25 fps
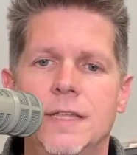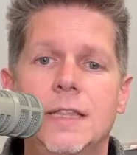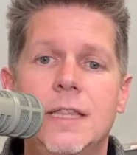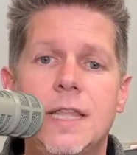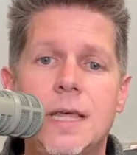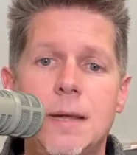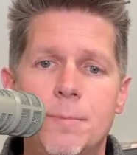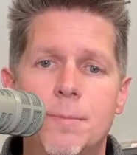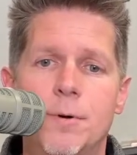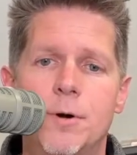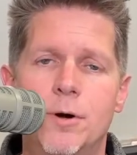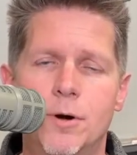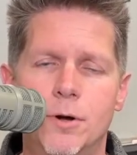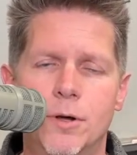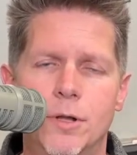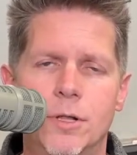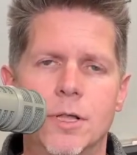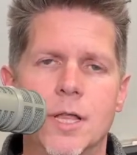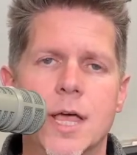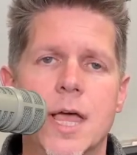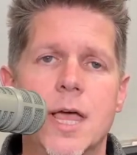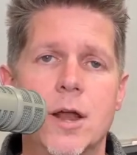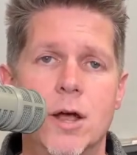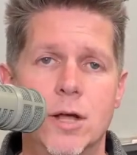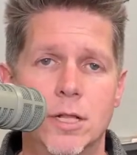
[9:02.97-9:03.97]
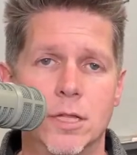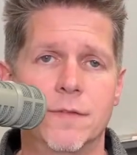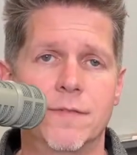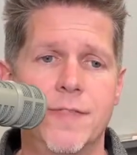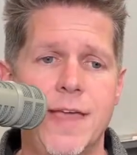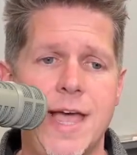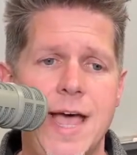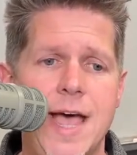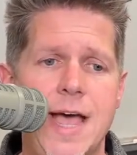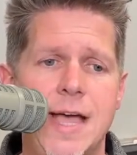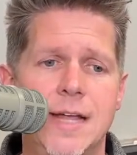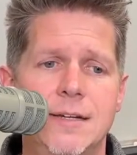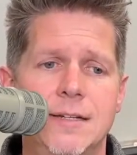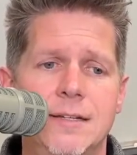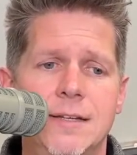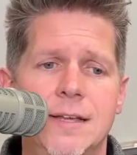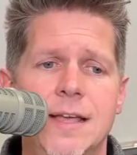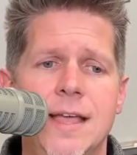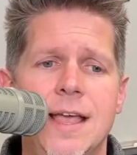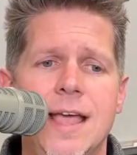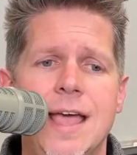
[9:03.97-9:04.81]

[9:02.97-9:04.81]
and liberal and all of that,